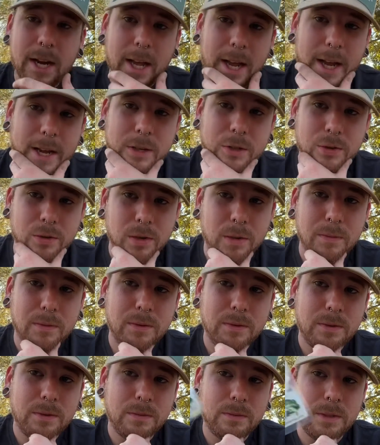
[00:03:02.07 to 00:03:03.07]
had
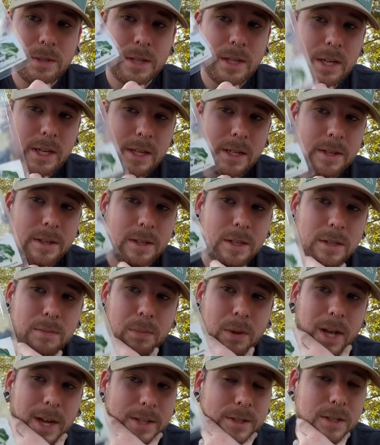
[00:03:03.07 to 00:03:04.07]
trouble with any of these
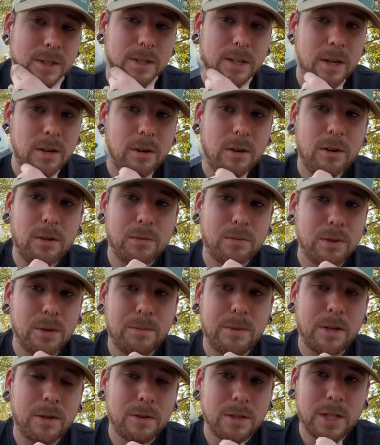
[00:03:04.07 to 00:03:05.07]
plastics at all,
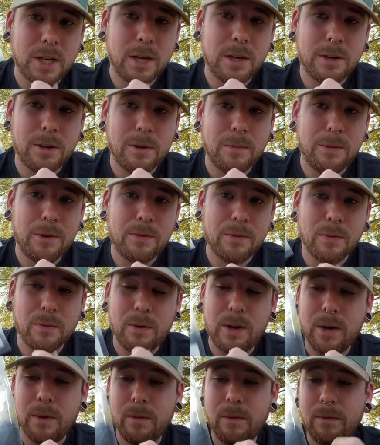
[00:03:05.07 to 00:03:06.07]
ripping or tearing on me
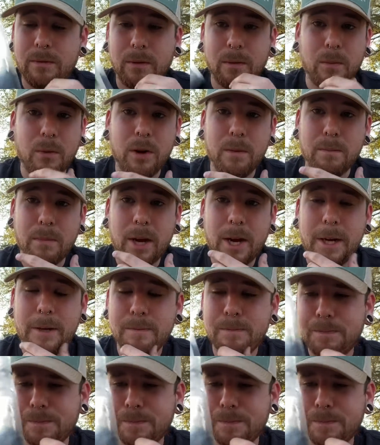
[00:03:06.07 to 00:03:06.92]
from one bite.